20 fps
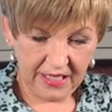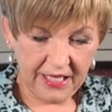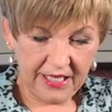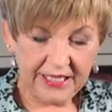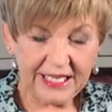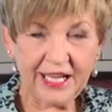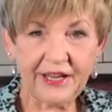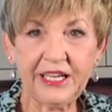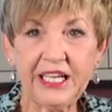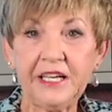
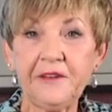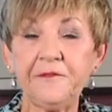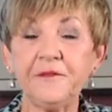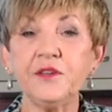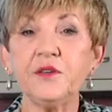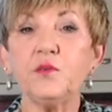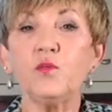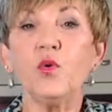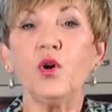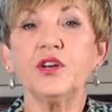Now, if
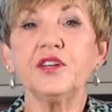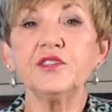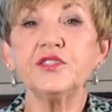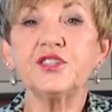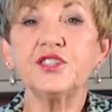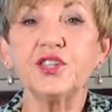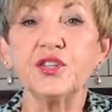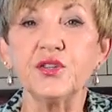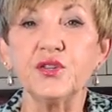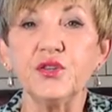you
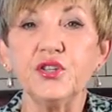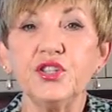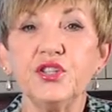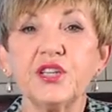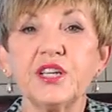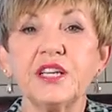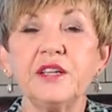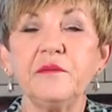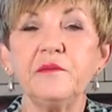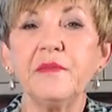wanted to, you
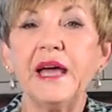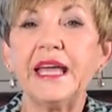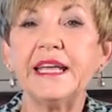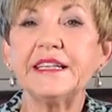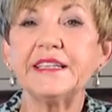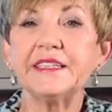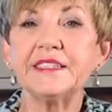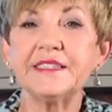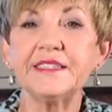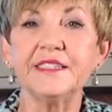can
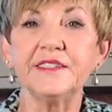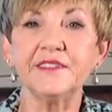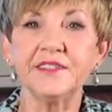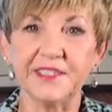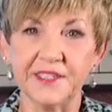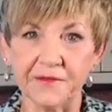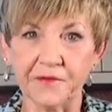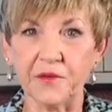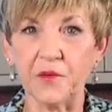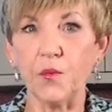make this in
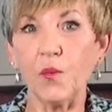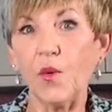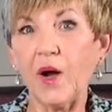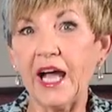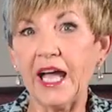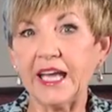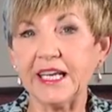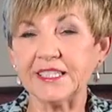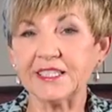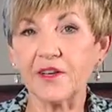different
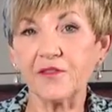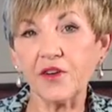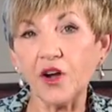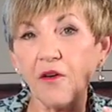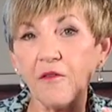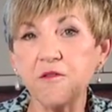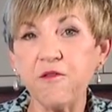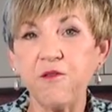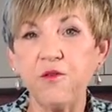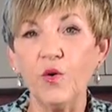ways. I've
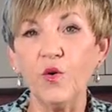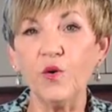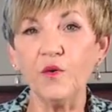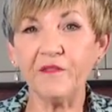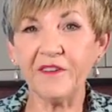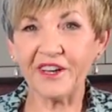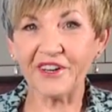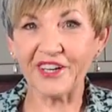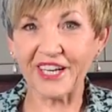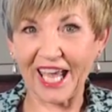got 4
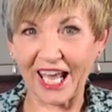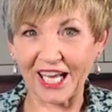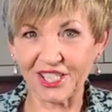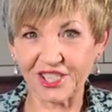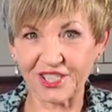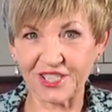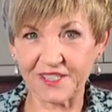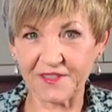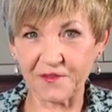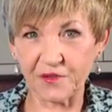
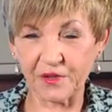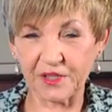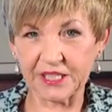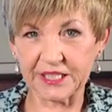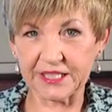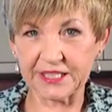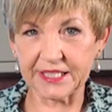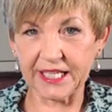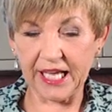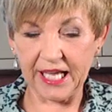variations for you
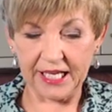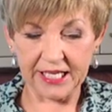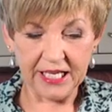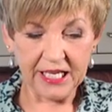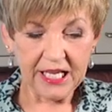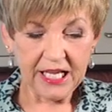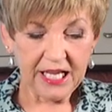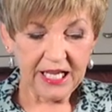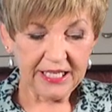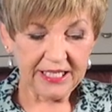today.
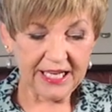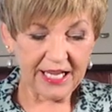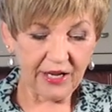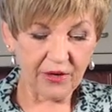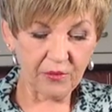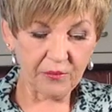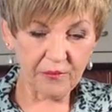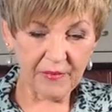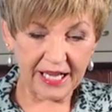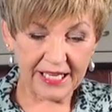Now,
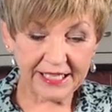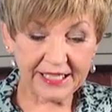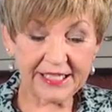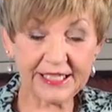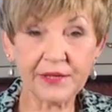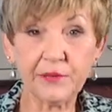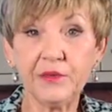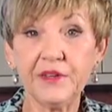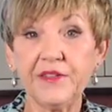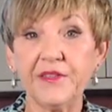making
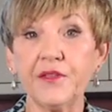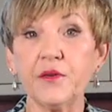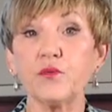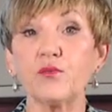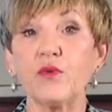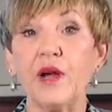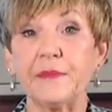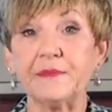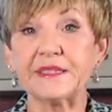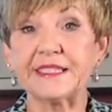it with the
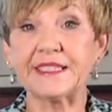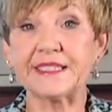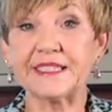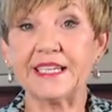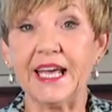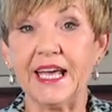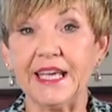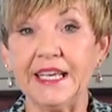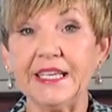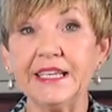rump
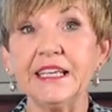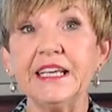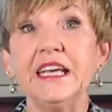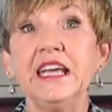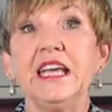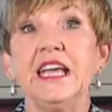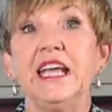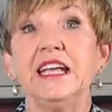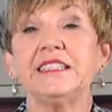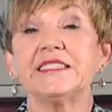steak,
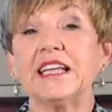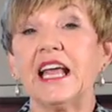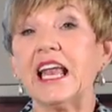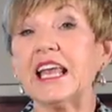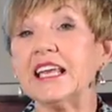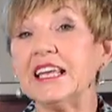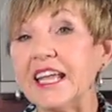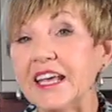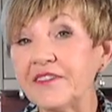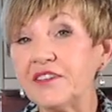it's
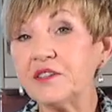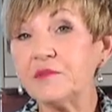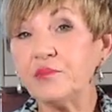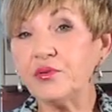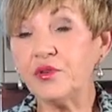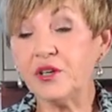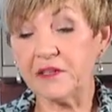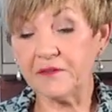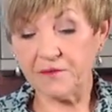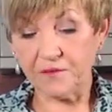
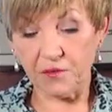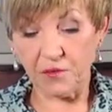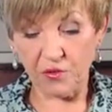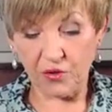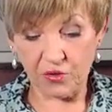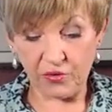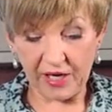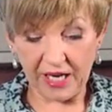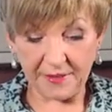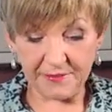11.4
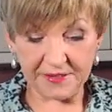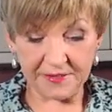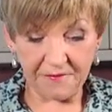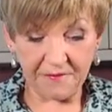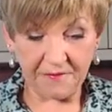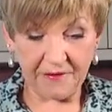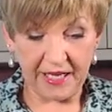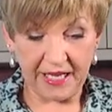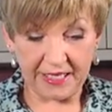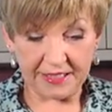grams of
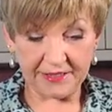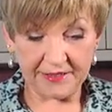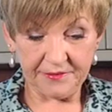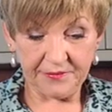fat.